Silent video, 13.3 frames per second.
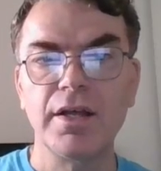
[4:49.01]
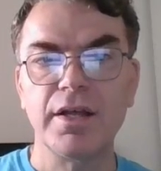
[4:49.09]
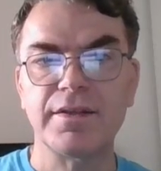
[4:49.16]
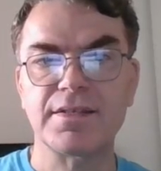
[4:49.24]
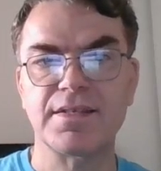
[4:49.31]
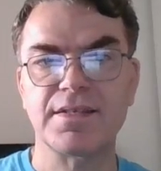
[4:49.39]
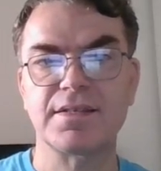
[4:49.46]

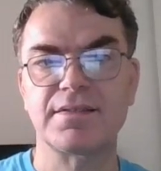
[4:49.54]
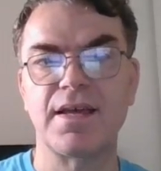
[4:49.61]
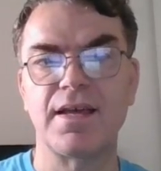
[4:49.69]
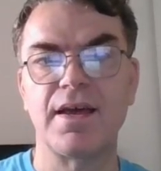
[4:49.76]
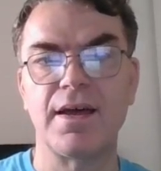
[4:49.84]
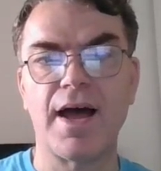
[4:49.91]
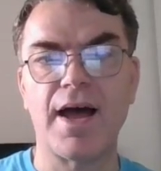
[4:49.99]
This is
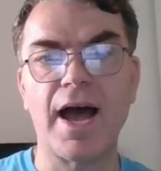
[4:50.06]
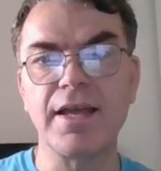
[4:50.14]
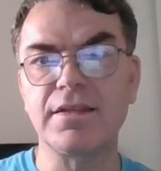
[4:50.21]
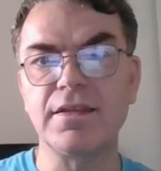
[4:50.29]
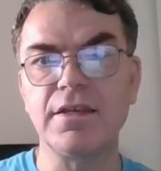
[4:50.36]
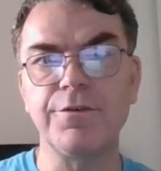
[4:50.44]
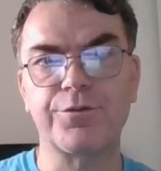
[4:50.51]
the
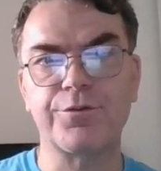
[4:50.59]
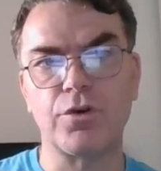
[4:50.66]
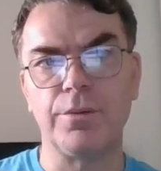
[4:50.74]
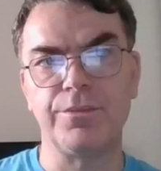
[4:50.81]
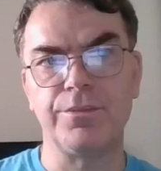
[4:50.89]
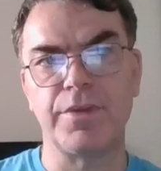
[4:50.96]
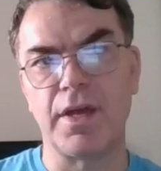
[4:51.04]
ID
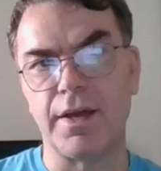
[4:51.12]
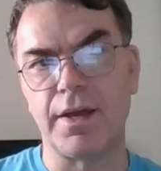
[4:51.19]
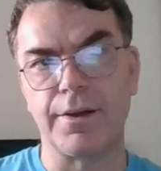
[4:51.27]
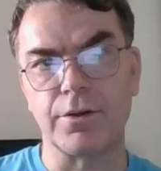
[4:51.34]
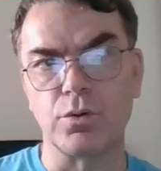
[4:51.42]
from the